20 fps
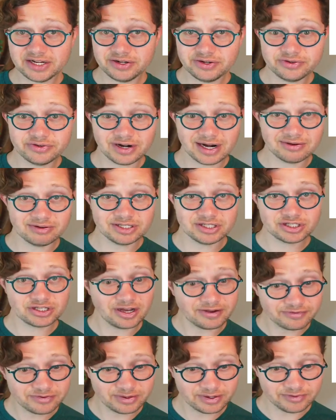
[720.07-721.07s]
new ground in
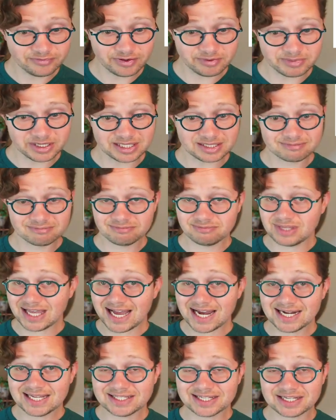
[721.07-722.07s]
software development.
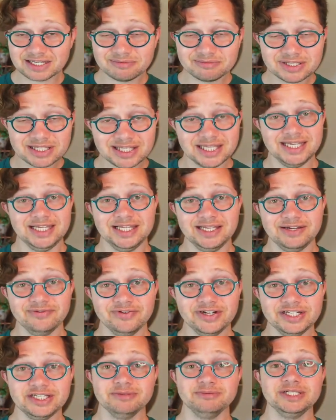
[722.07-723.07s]
That is a completely
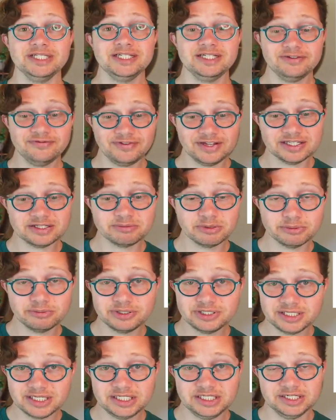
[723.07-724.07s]
reasonable and defensible
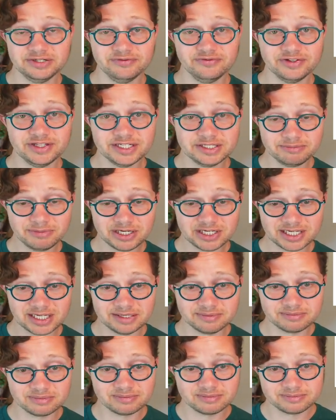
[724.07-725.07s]
position for this
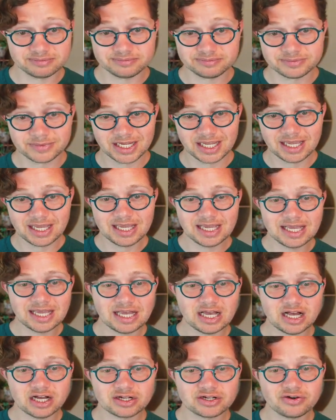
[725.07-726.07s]
market.
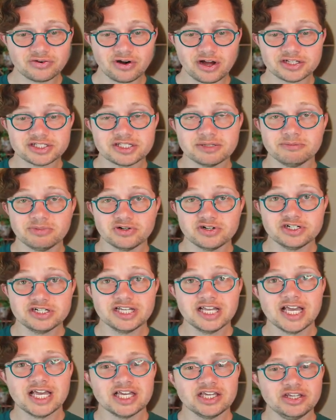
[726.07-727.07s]
Across the board,
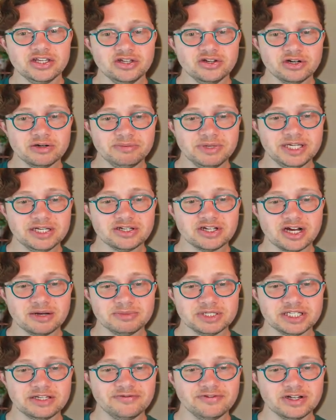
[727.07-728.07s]
European
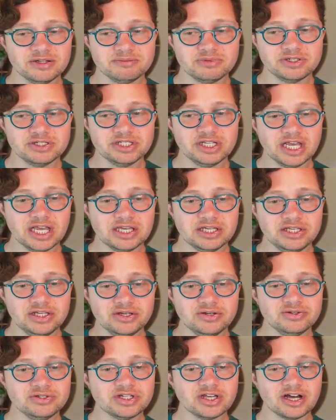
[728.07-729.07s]
commerce developers
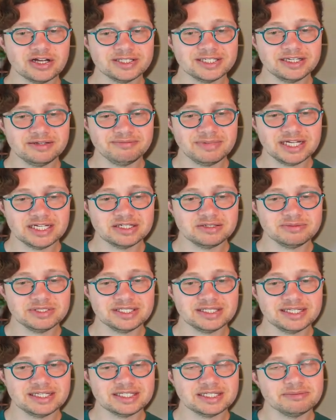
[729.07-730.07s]
use content management
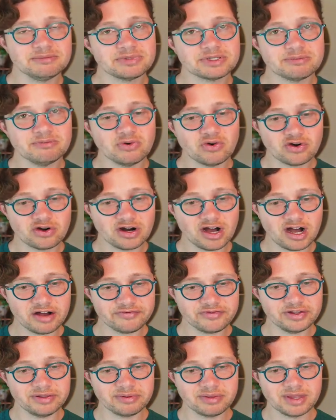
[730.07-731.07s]
systems more
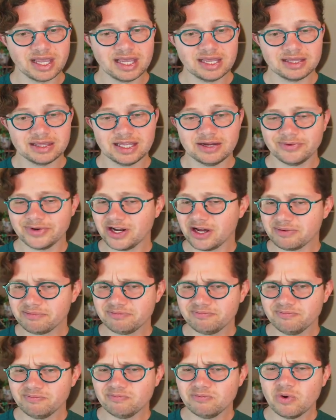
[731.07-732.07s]
often. They were
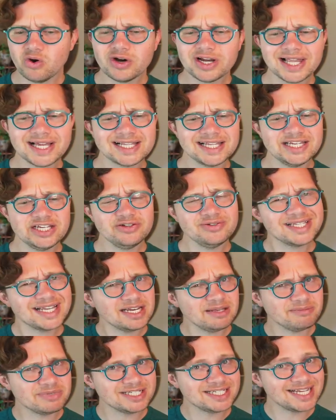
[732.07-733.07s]
not more likely to use
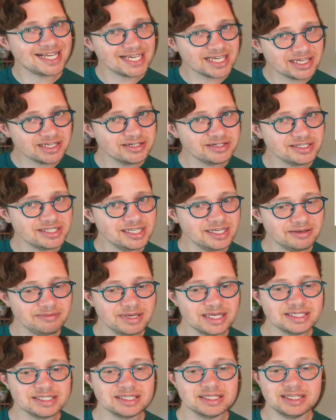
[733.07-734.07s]
any particular
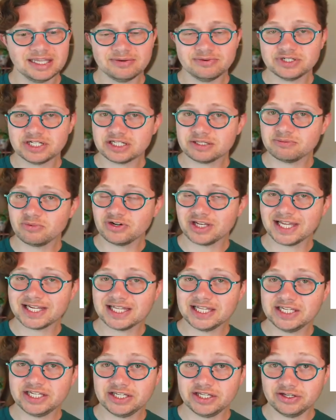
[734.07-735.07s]
CMS, they were just more
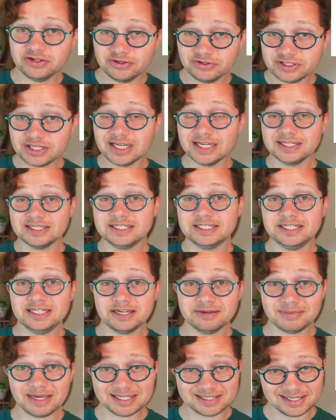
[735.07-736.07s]
likely to use
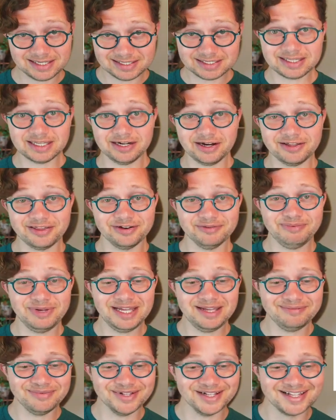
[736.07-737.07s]
CMSs than other
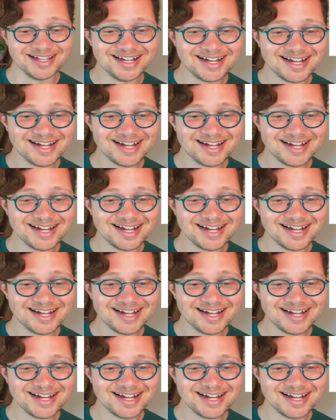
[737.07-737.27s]
people.